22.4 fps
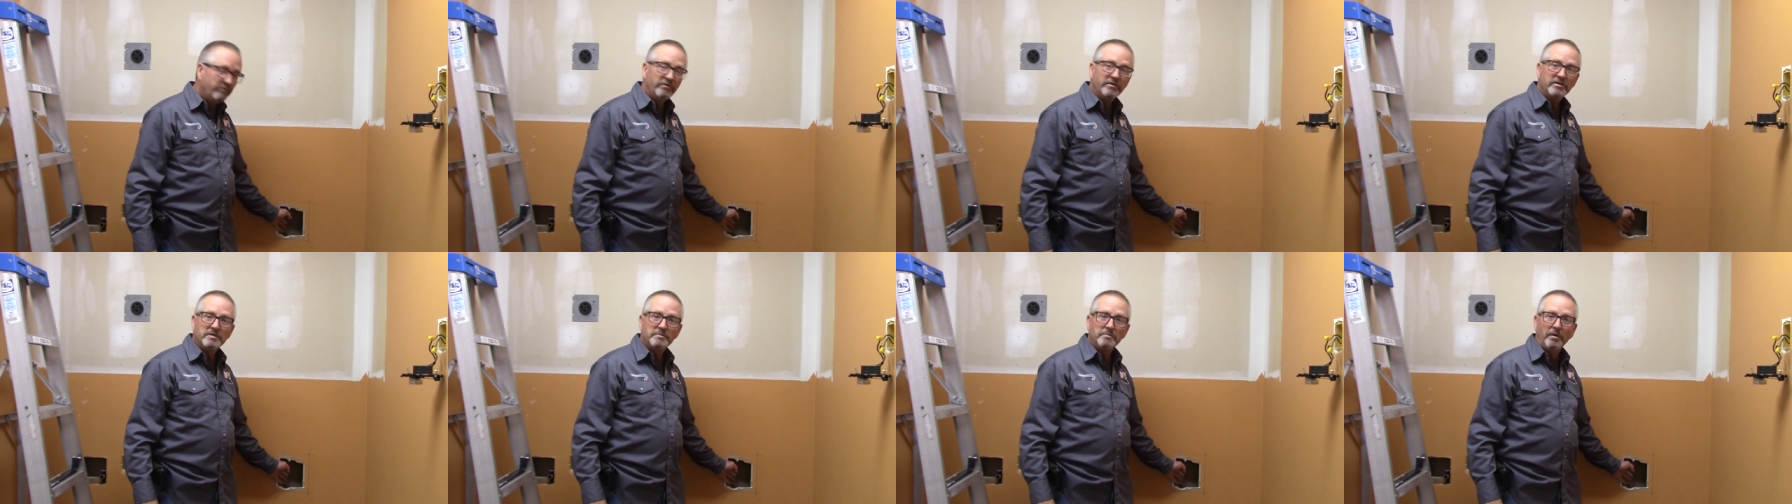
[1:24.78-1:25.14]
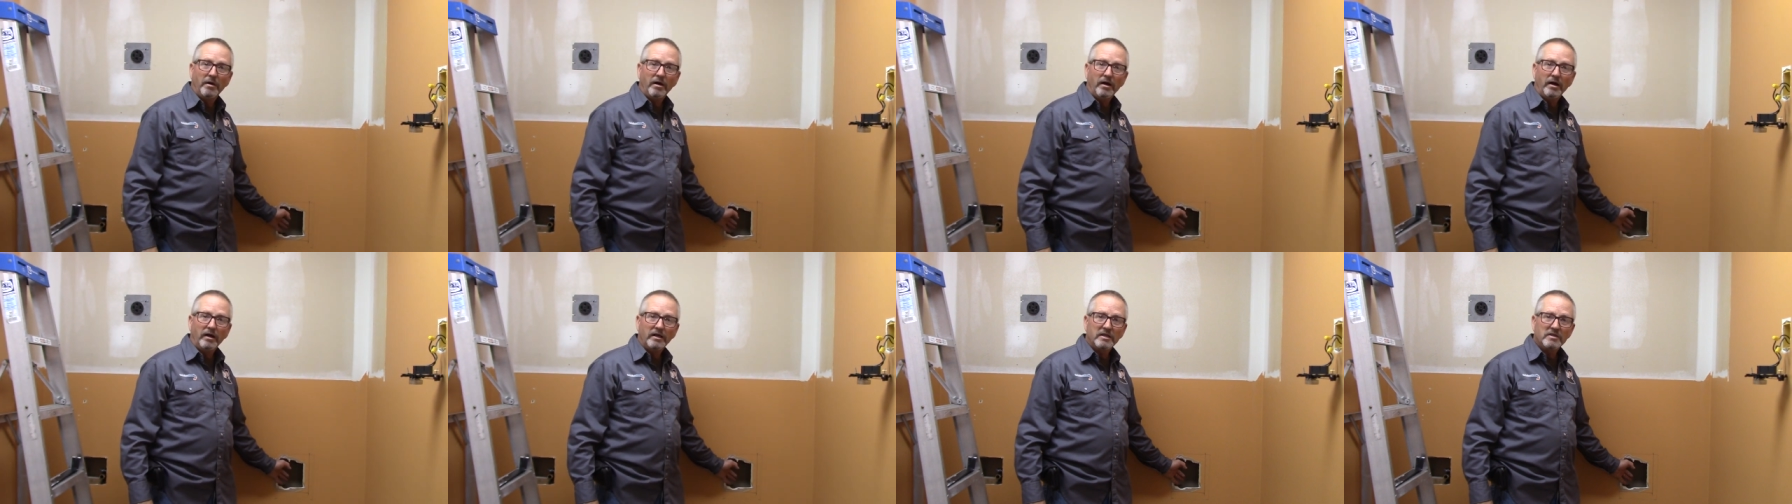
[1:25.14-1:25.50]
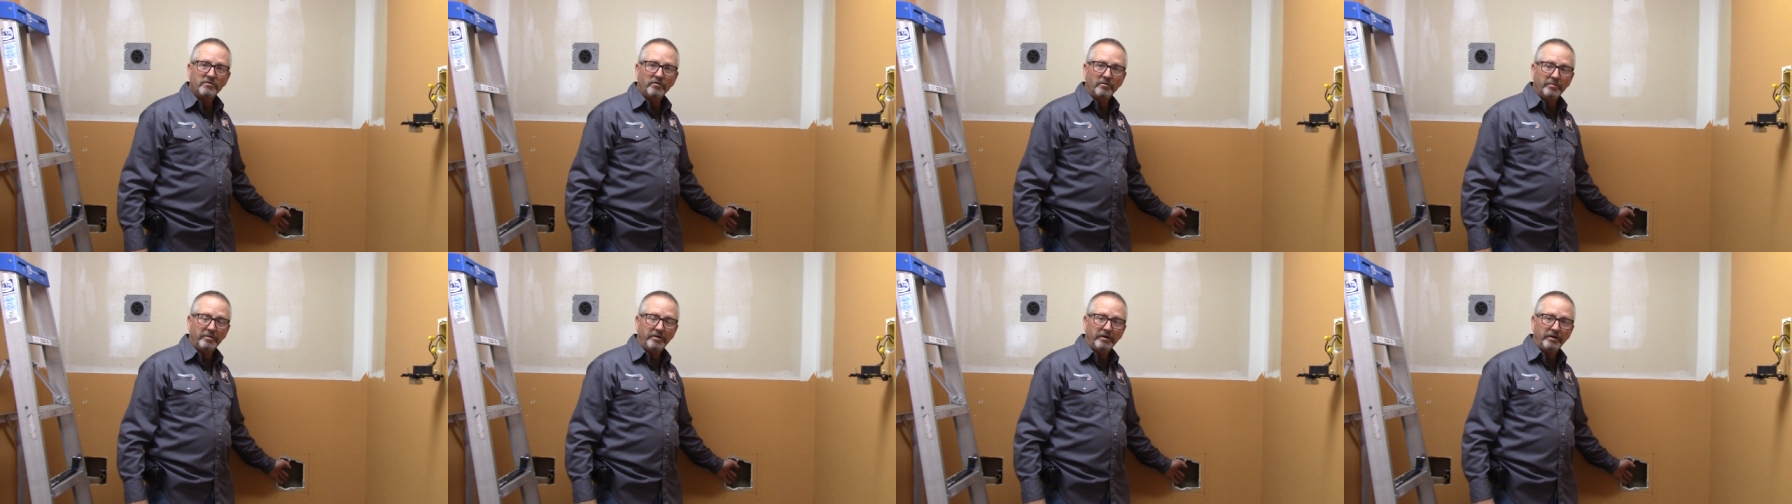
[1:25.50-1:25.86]
this box
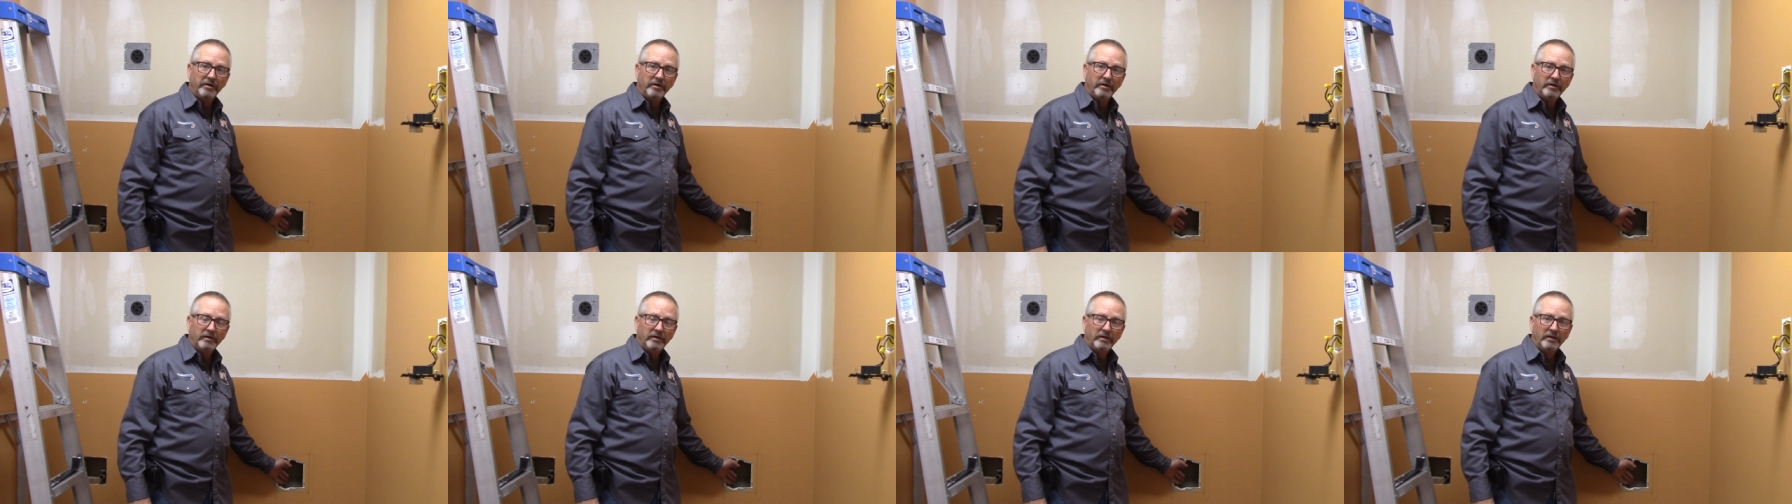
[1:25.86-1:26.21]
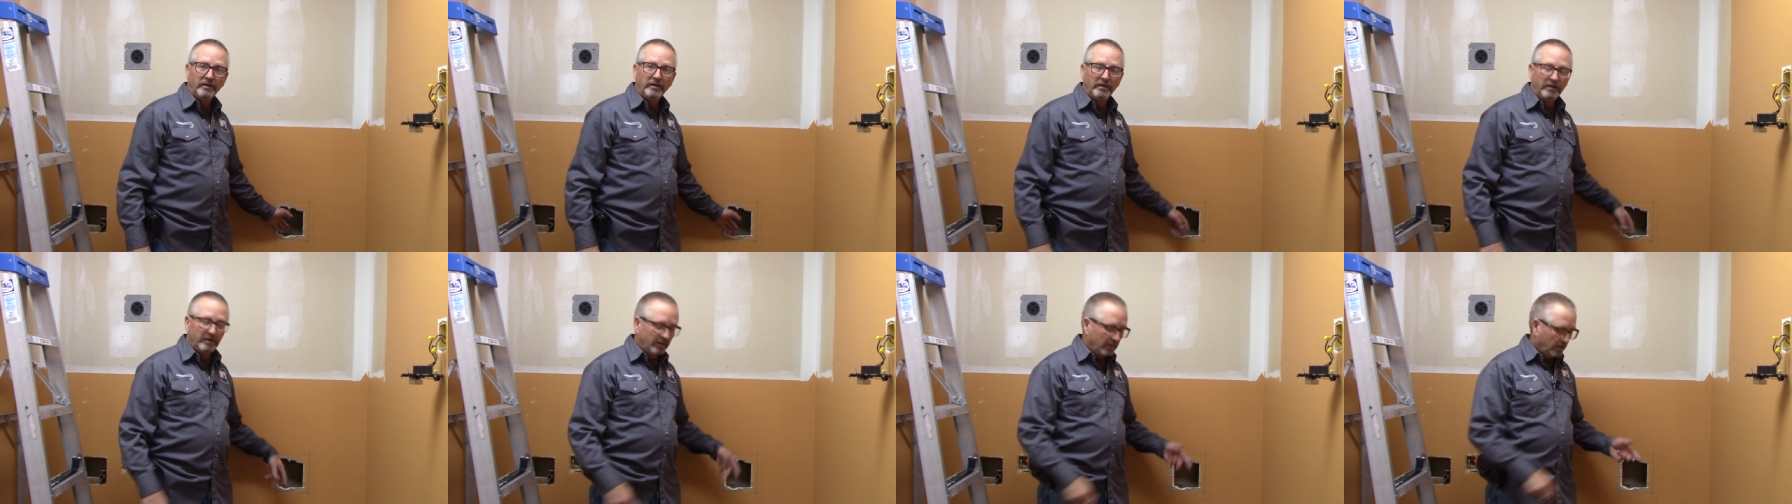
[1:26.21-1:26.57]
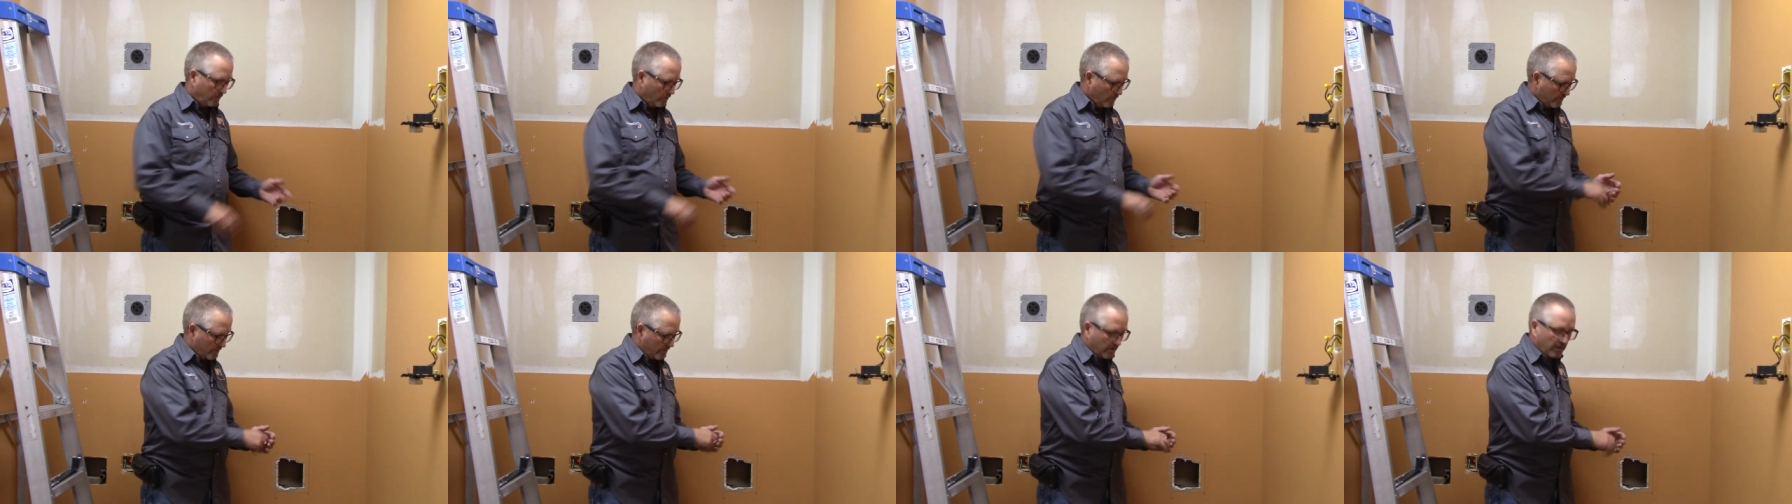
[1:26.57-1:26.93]
from here,
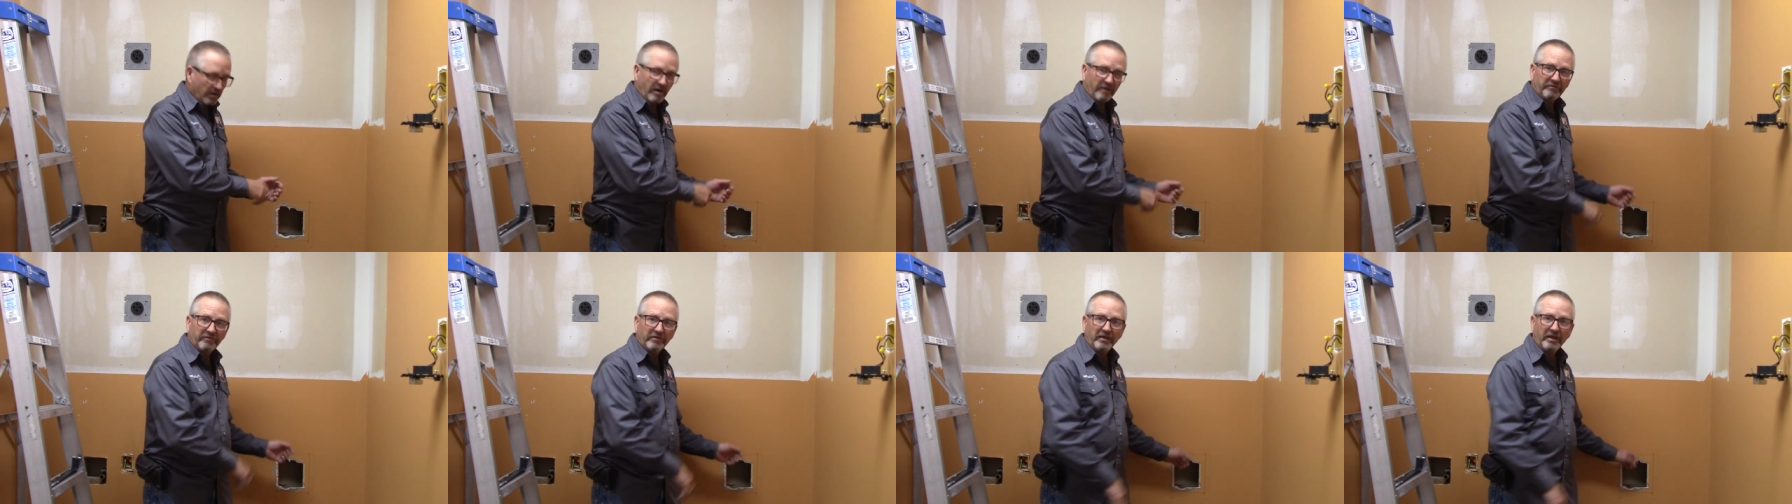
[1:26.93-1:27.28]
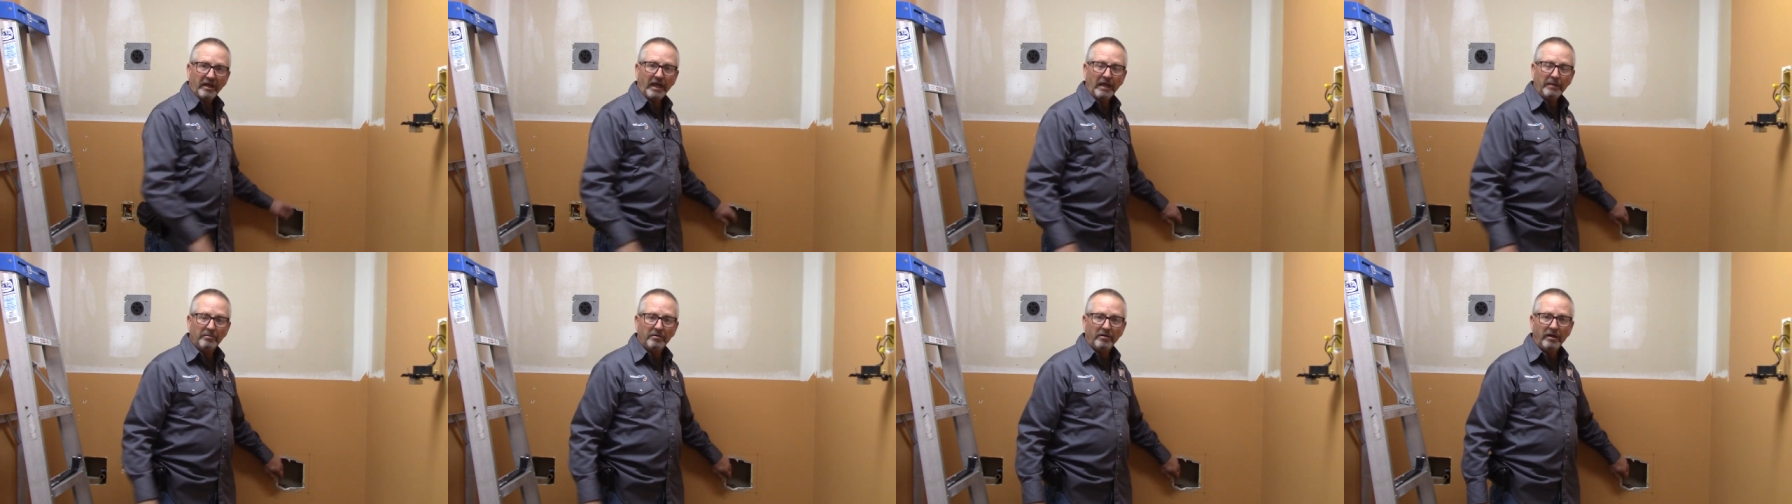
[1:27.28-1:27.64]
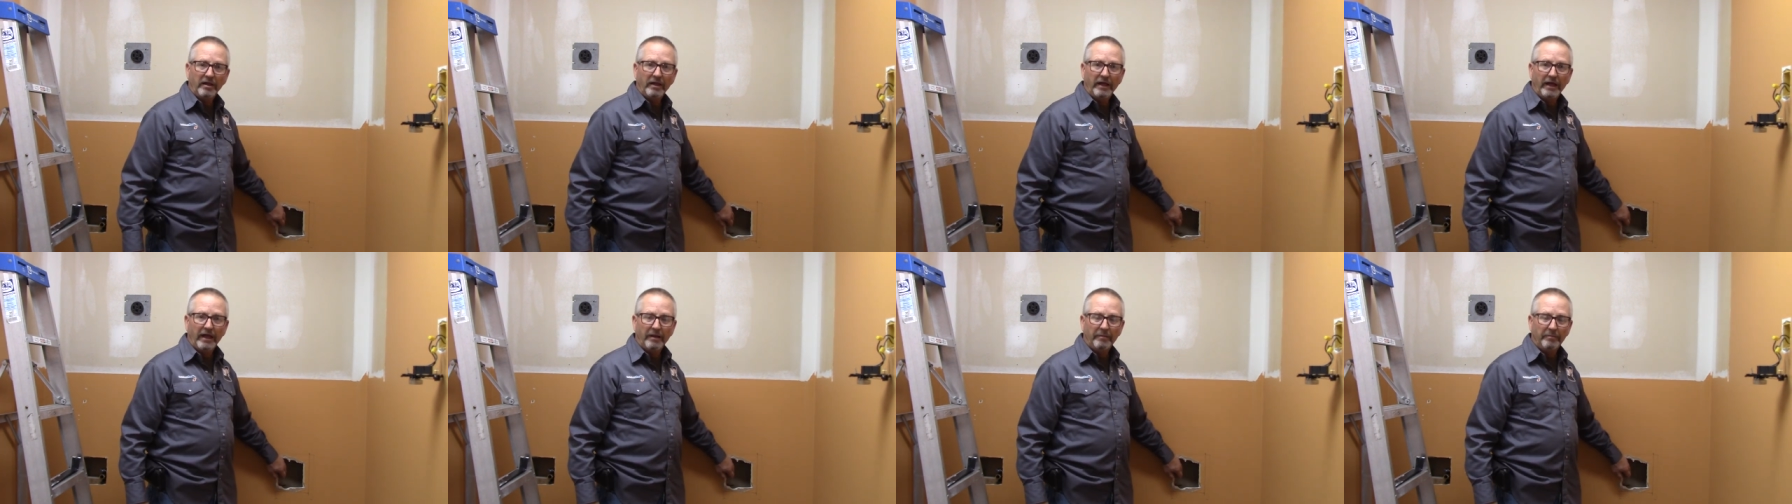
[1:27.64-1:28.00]
loosen off the cable
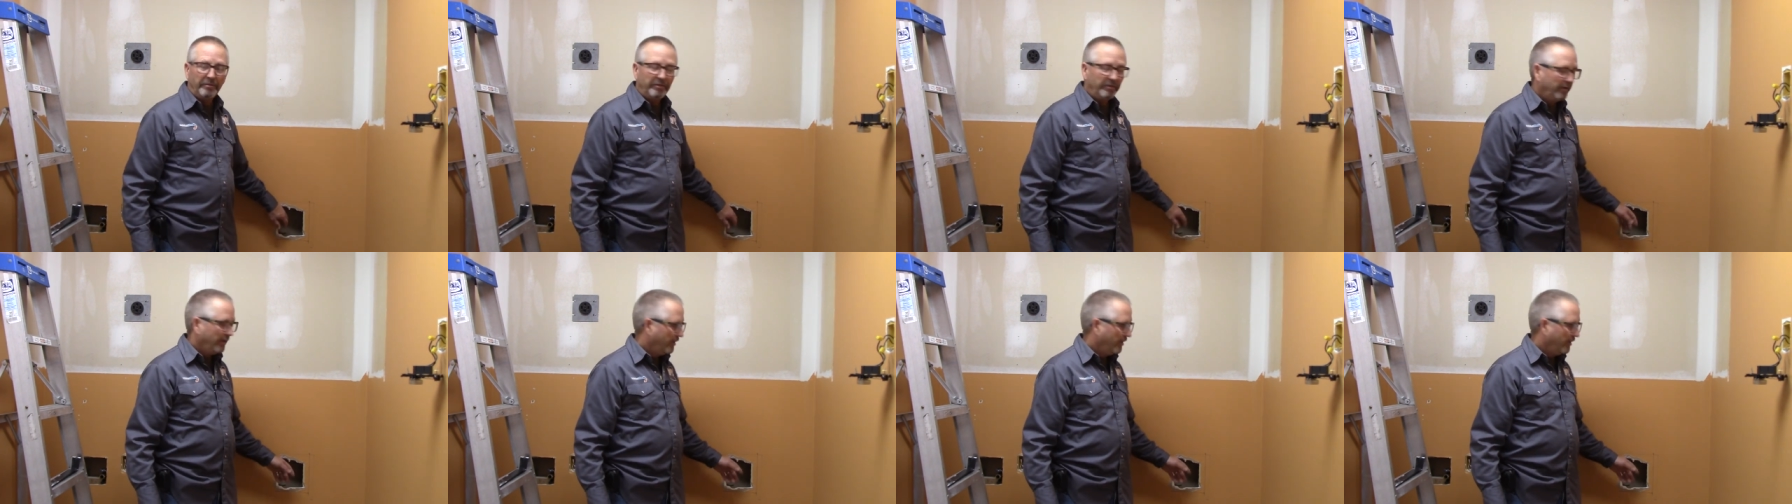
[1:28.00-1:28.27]
clamp,